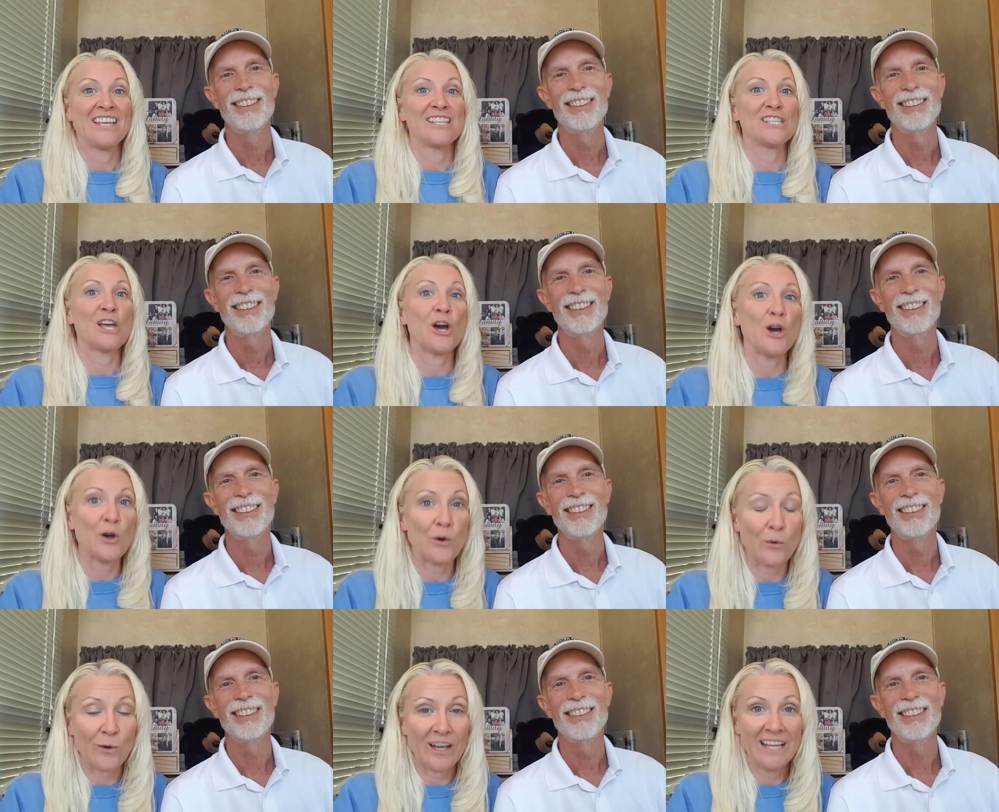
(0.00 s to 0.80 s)

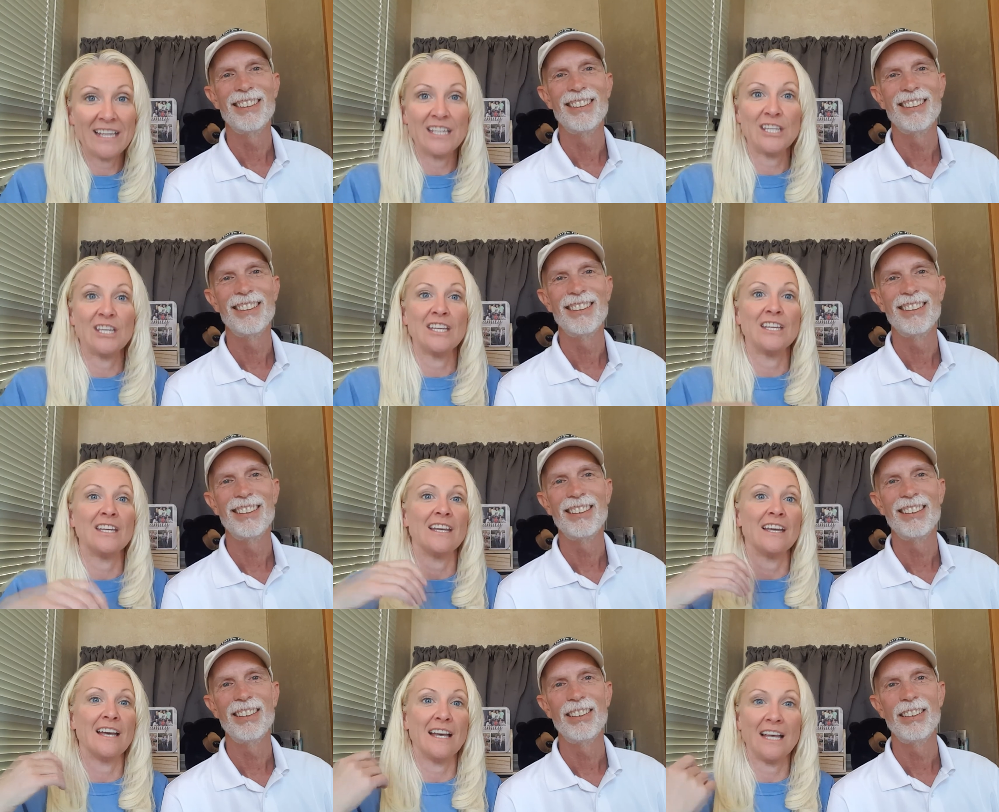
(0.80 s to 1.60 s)
Speaker 1: So,
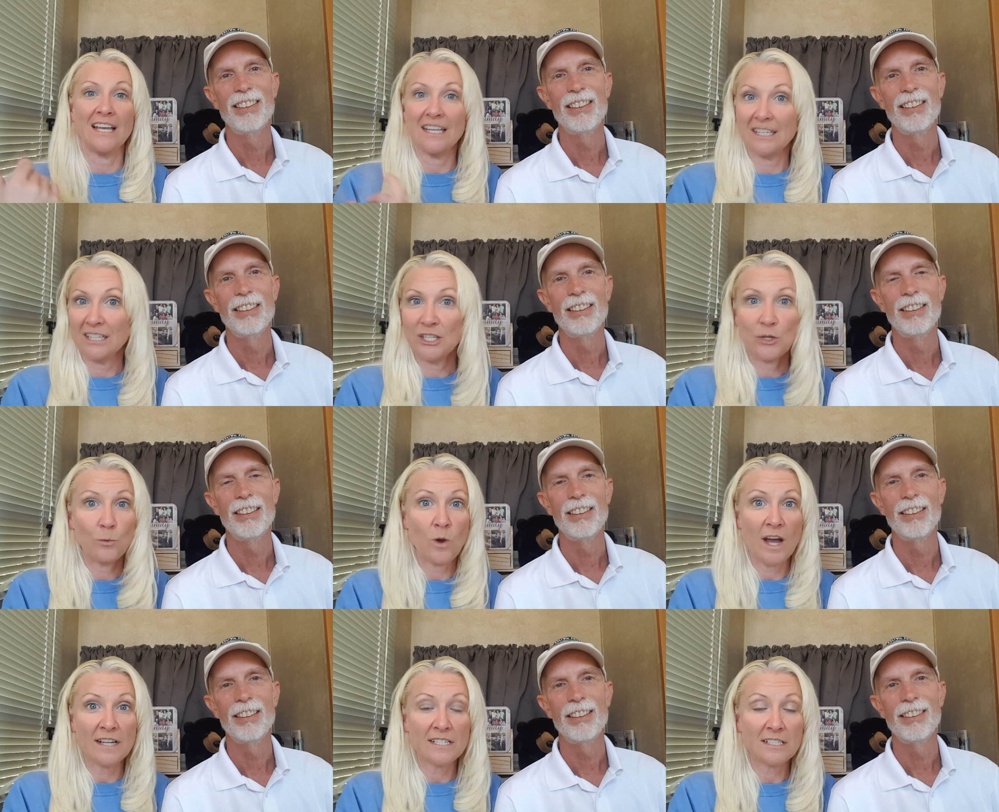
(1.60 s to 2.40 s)
you
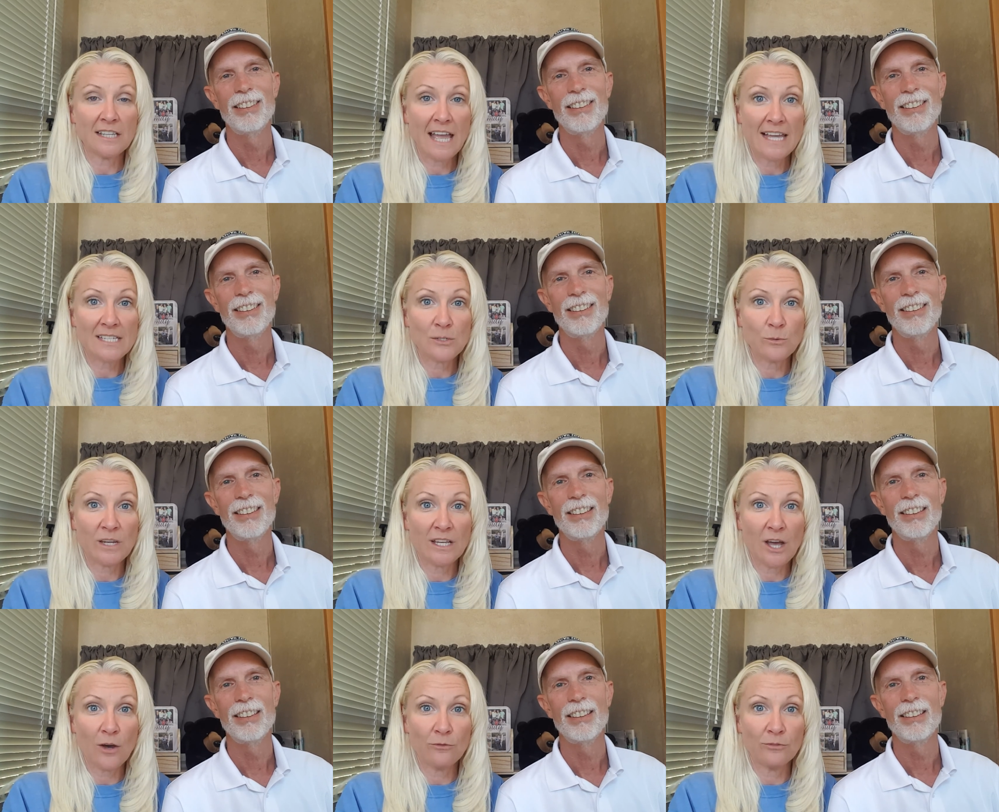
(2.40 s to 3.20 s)
watched last
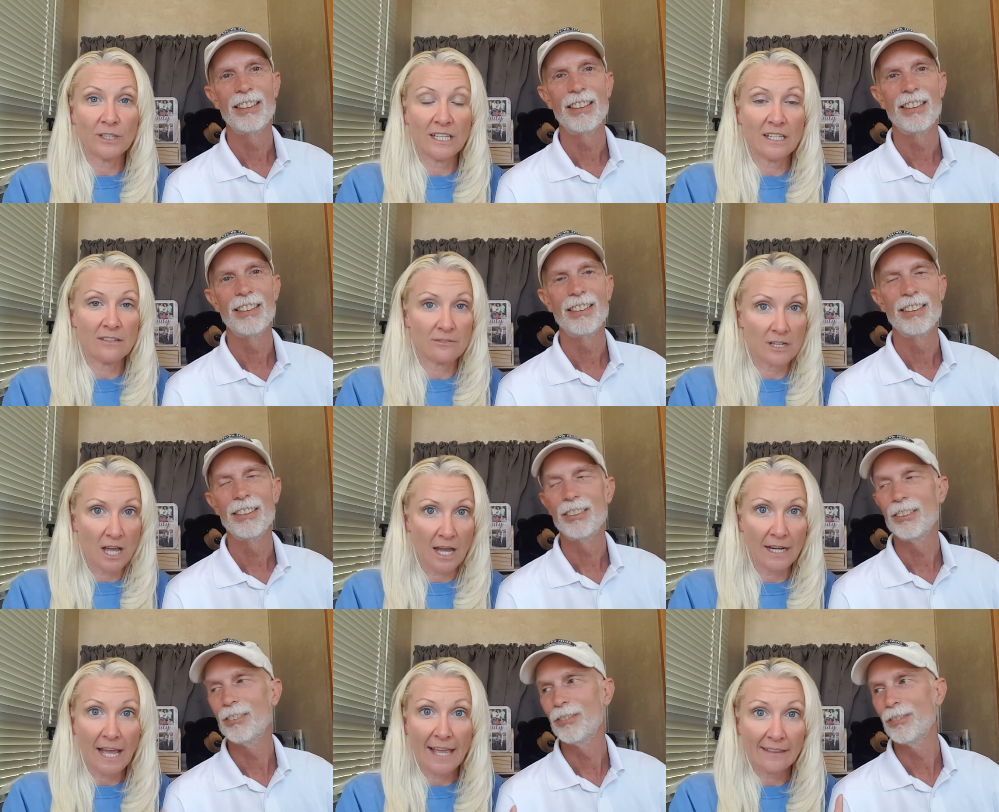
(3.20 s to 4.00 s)
week, hopefully, and if
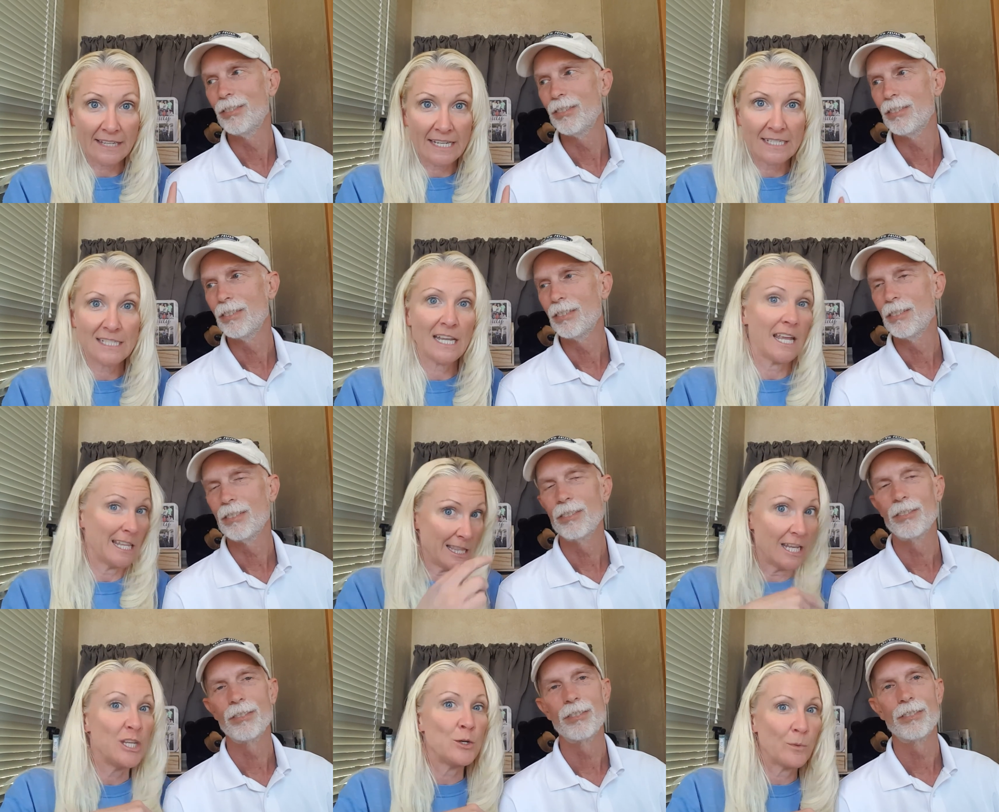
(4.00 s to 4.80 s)
not, I linked it,
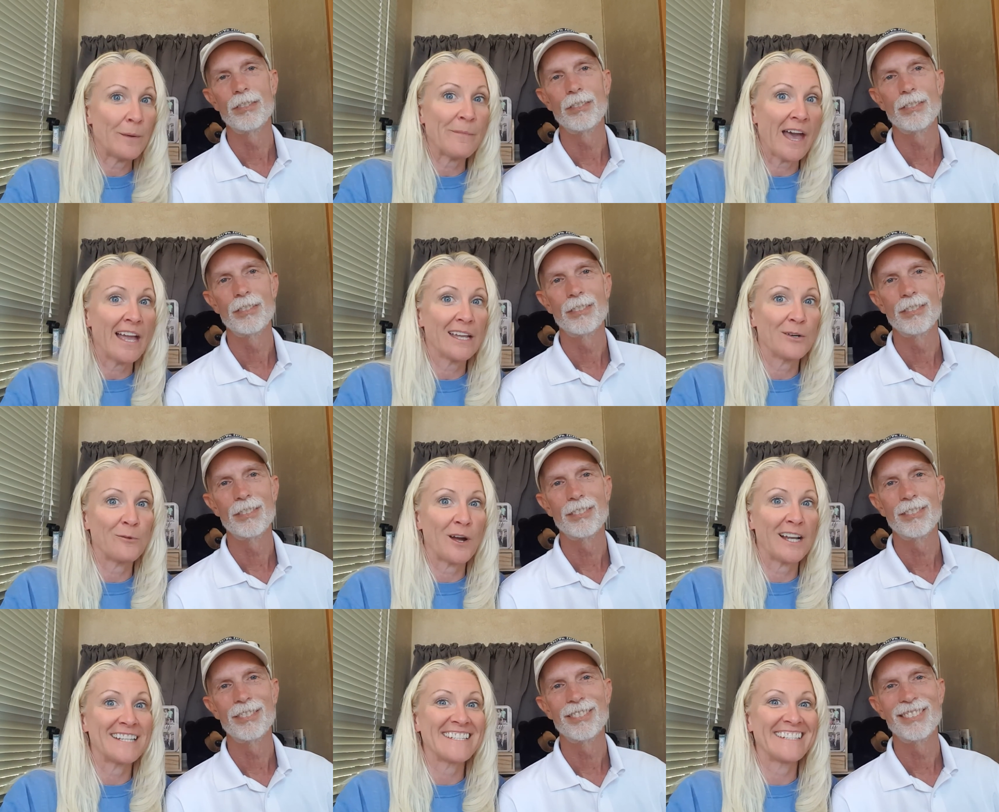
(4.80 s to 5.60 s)
and then you went back and
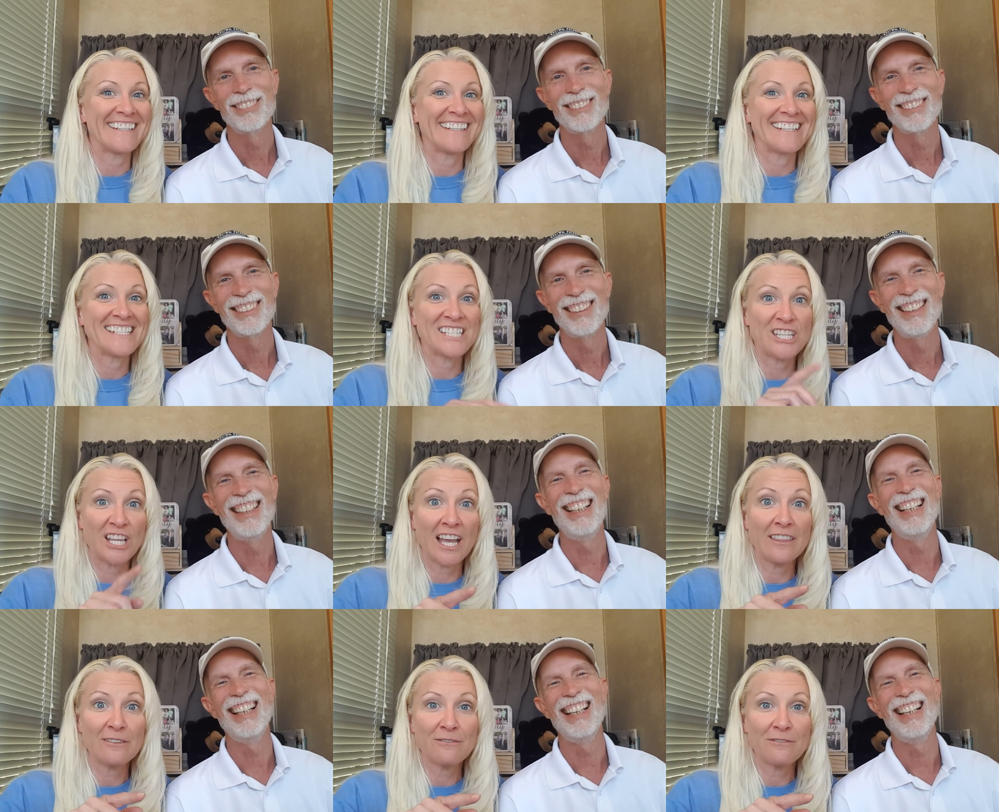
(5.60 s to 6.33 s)
watched it. So you got the